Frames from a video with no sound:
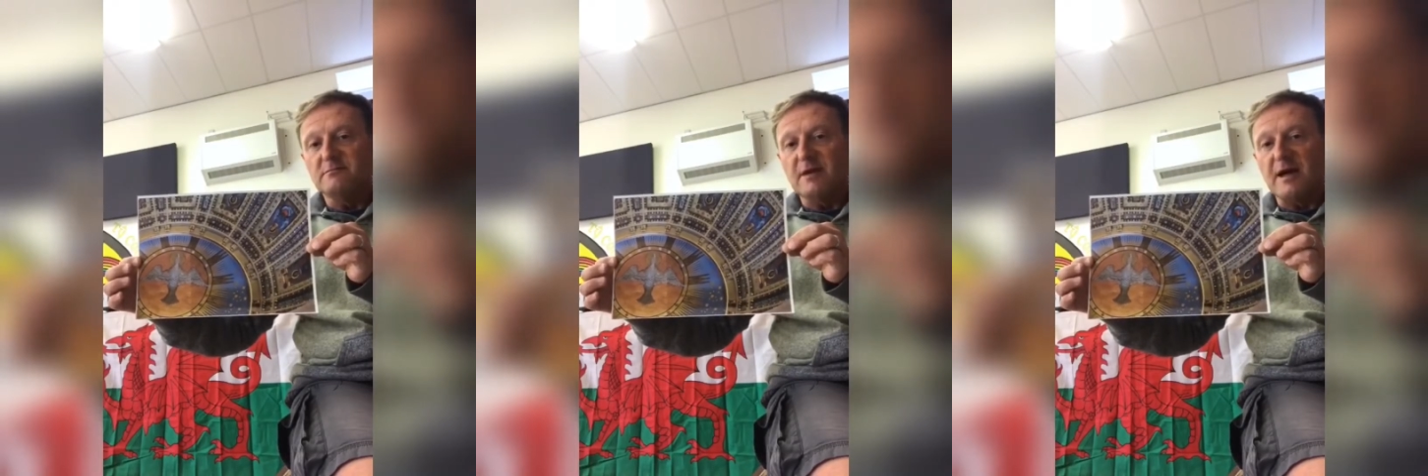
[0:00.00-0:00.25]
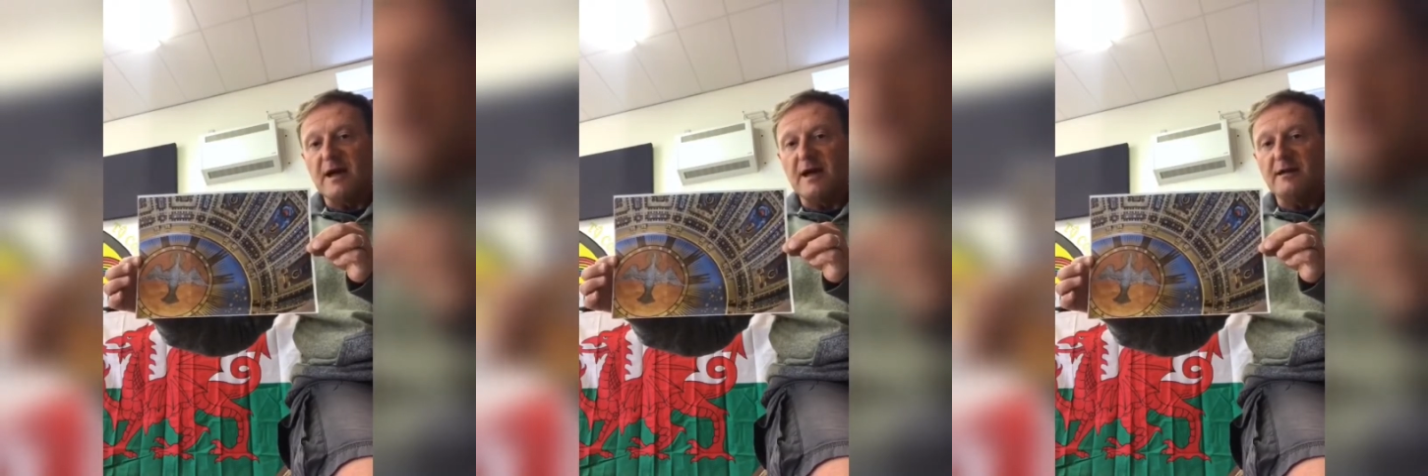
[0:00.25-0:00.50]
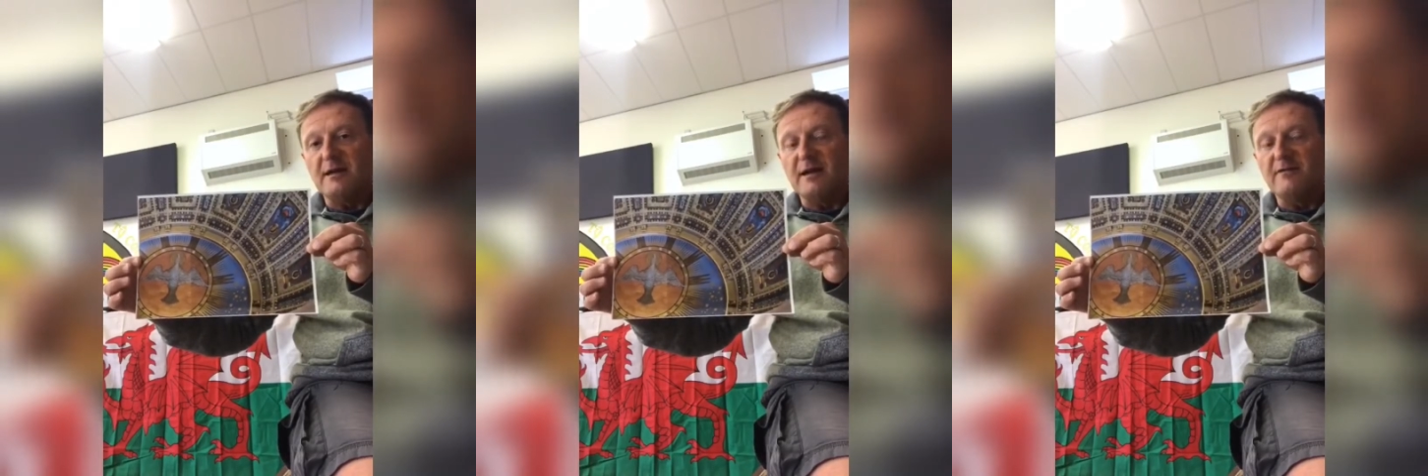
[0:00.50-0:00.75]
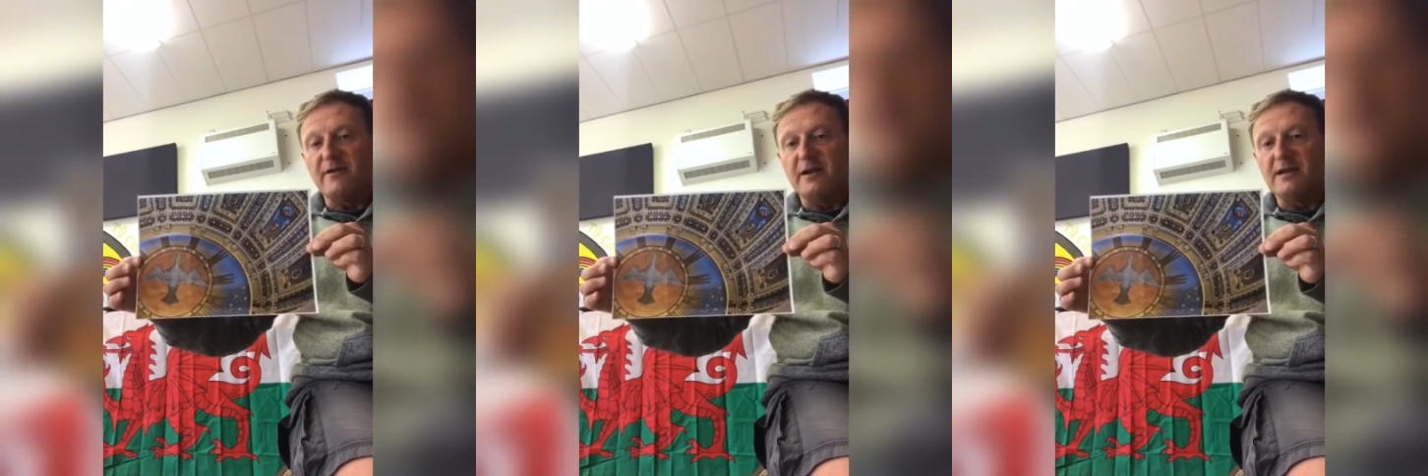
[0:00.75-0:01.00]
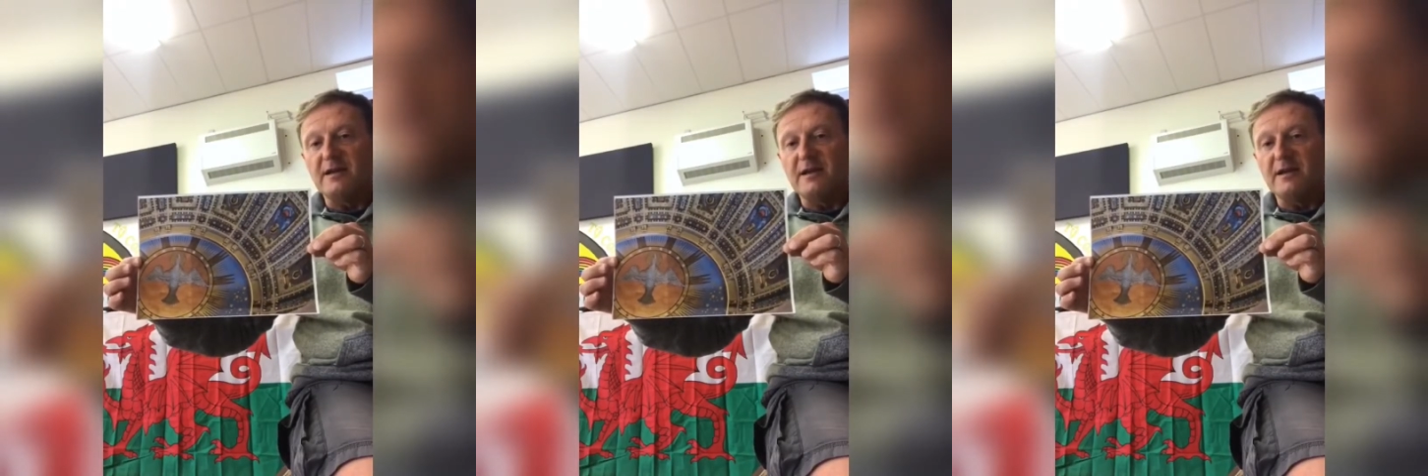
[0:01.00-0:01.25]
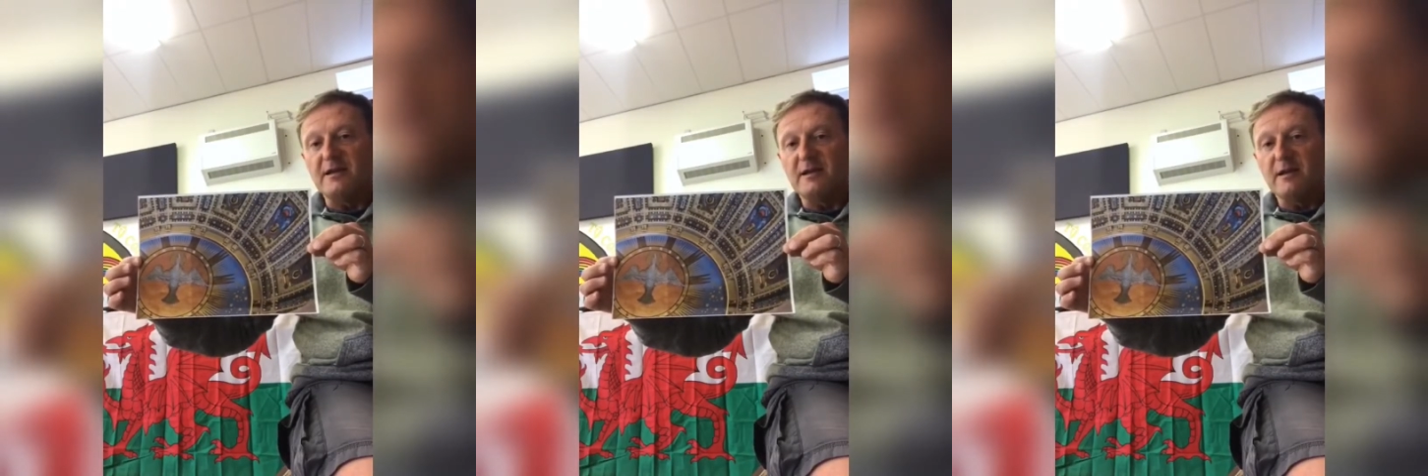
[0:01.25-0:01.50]
and
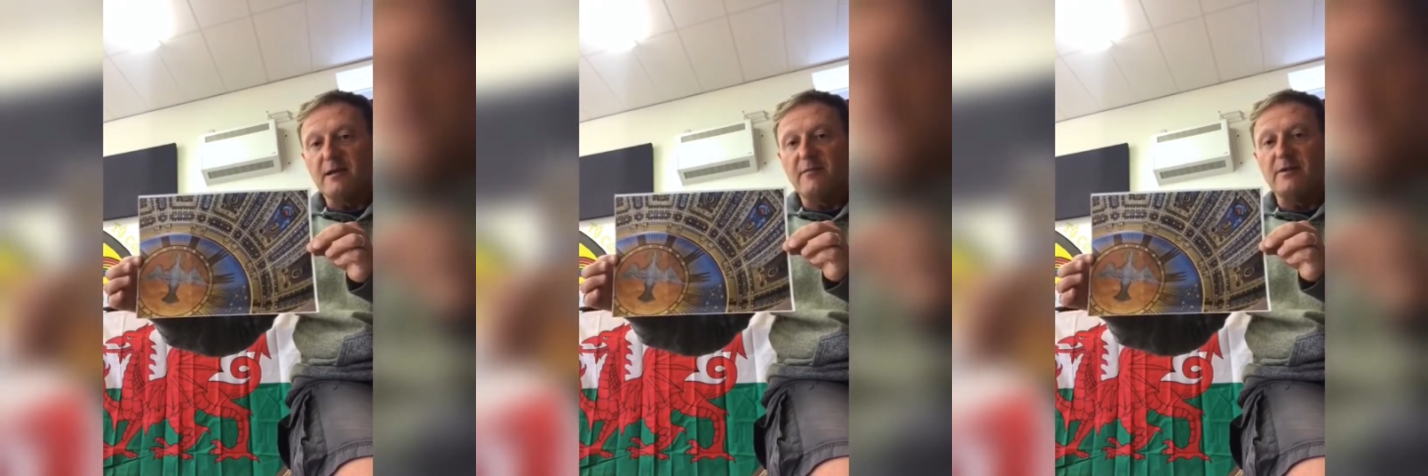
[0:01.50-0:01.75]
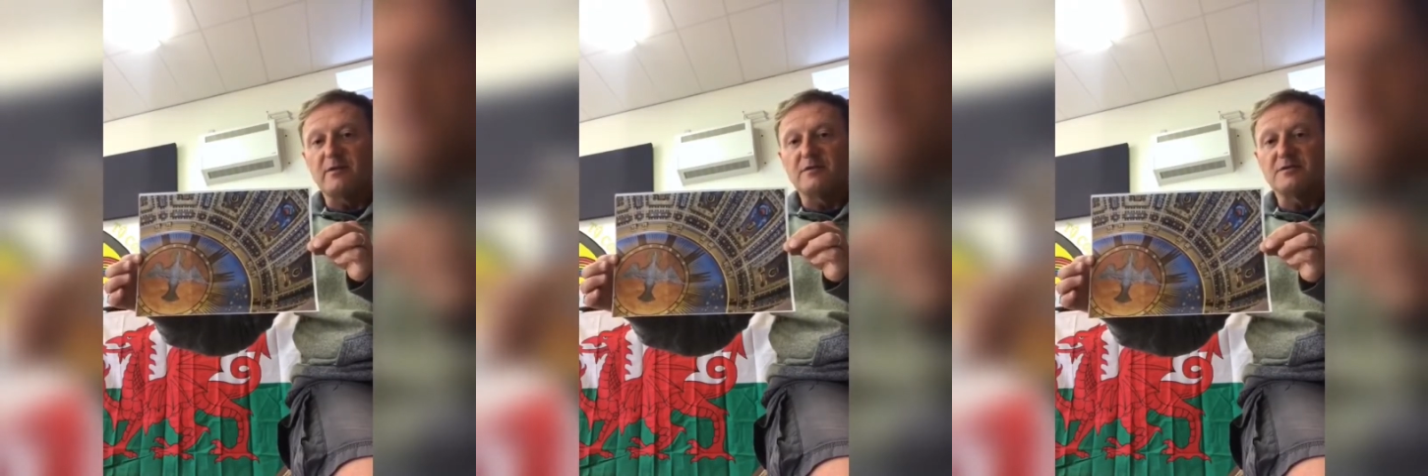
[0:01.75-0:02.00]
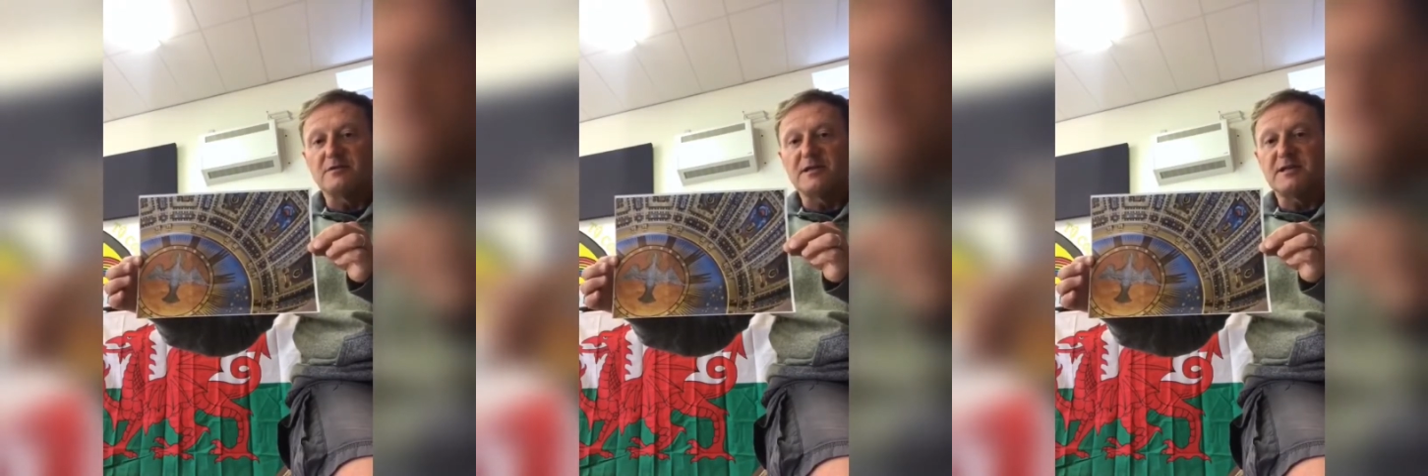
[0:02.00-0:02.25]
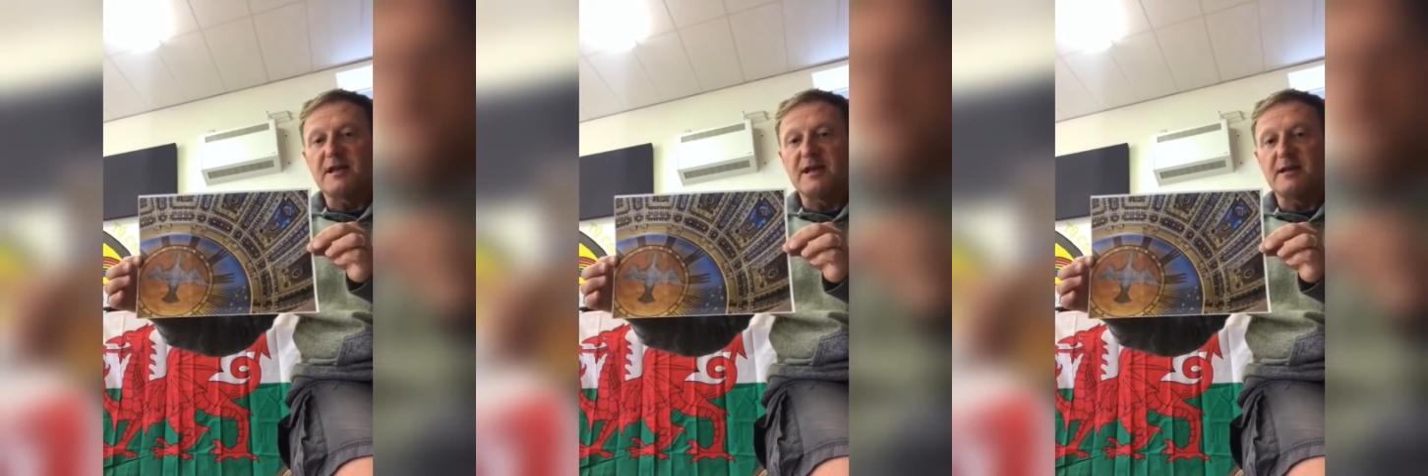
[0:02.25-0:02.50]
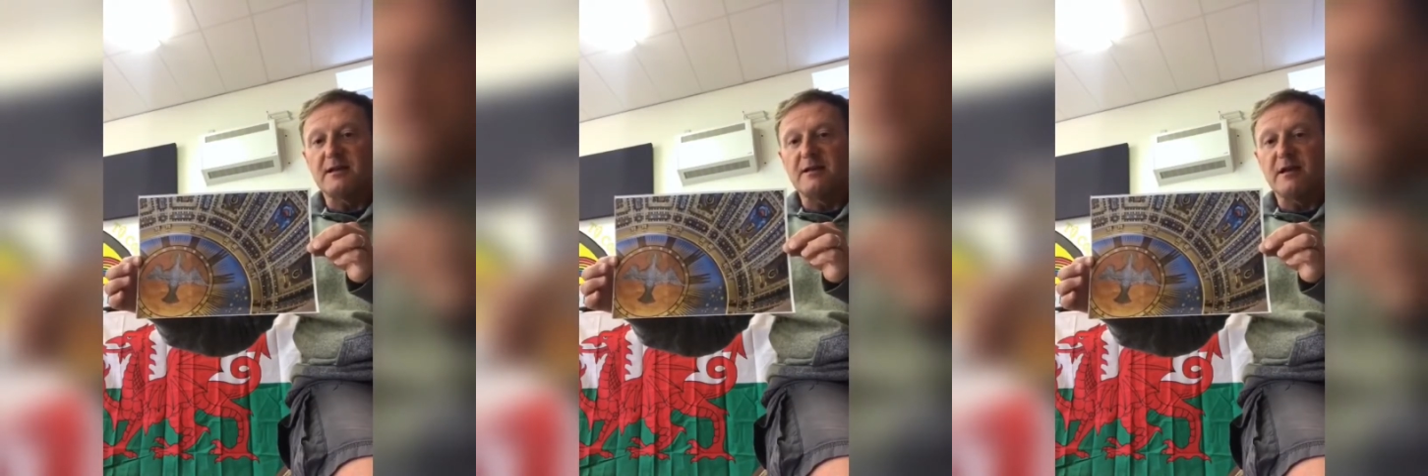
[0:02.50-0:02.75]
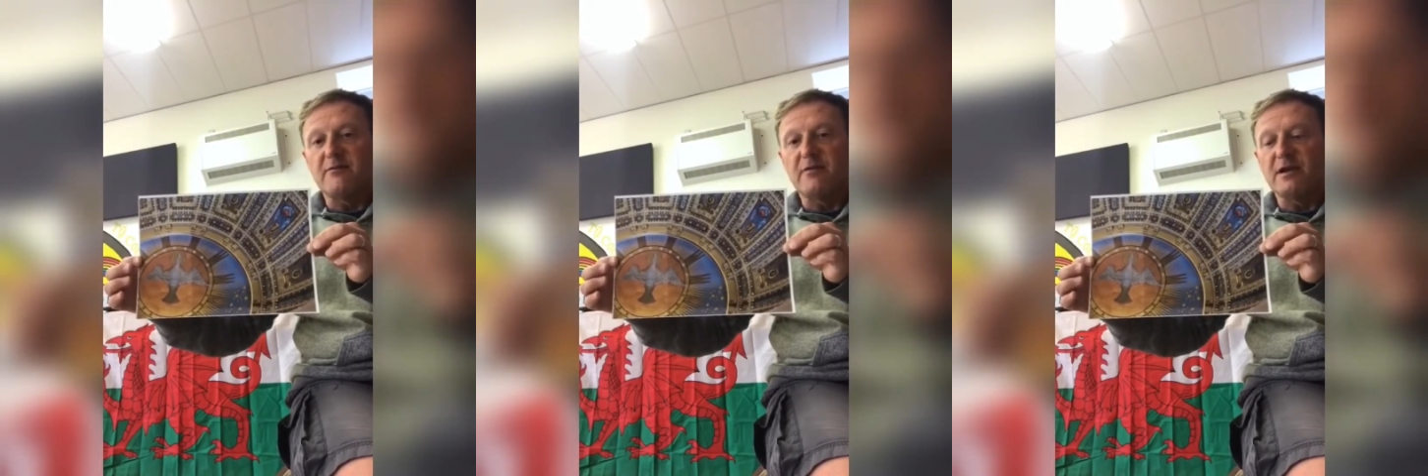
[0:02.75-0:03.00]
inviting, but also to tell
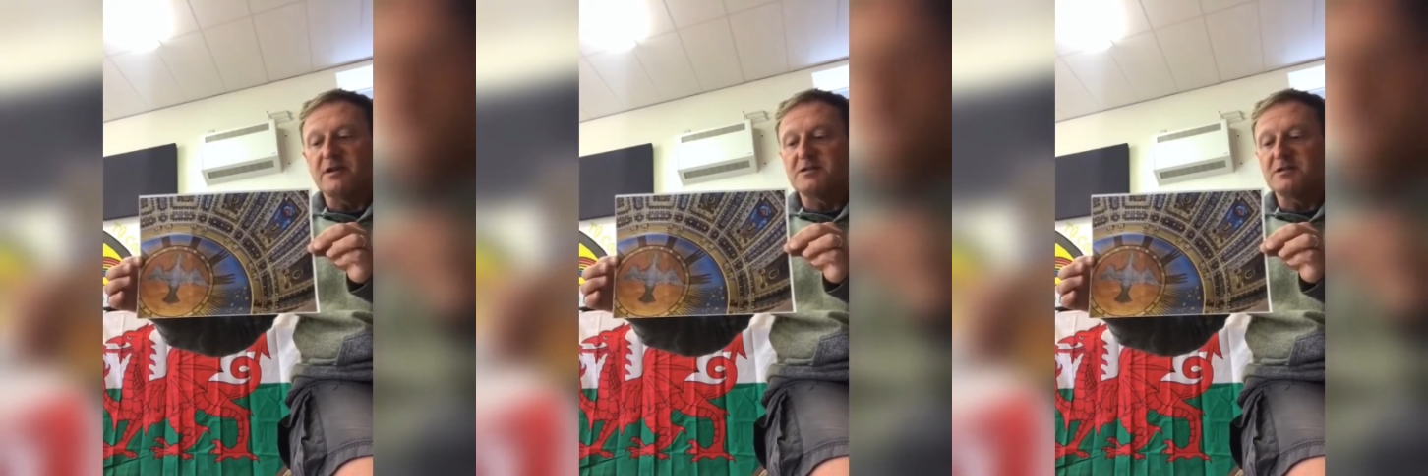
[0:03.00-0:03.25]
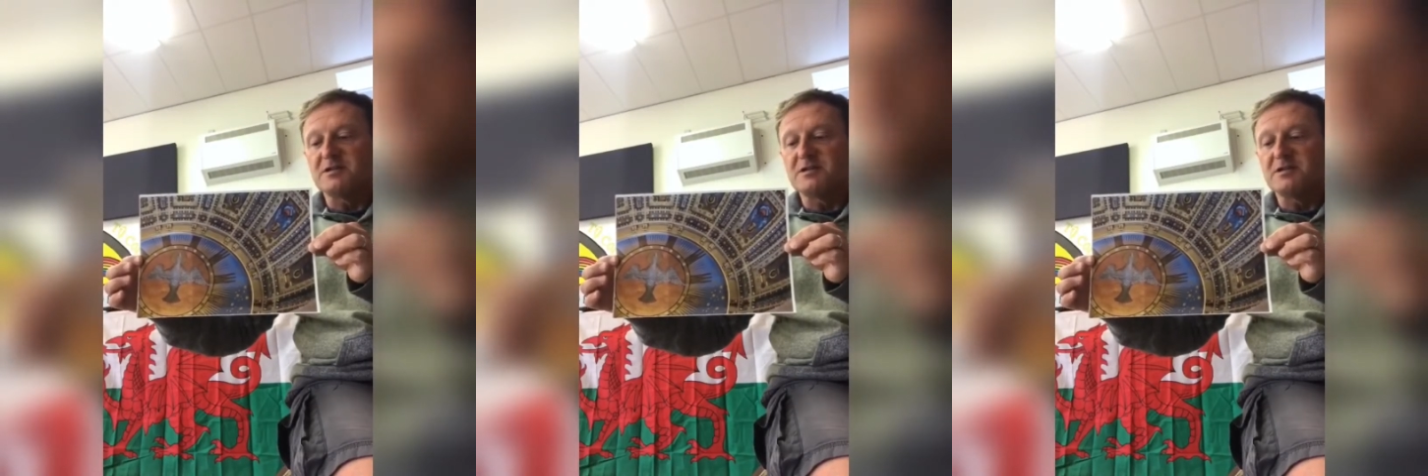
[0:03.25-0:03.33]
a religious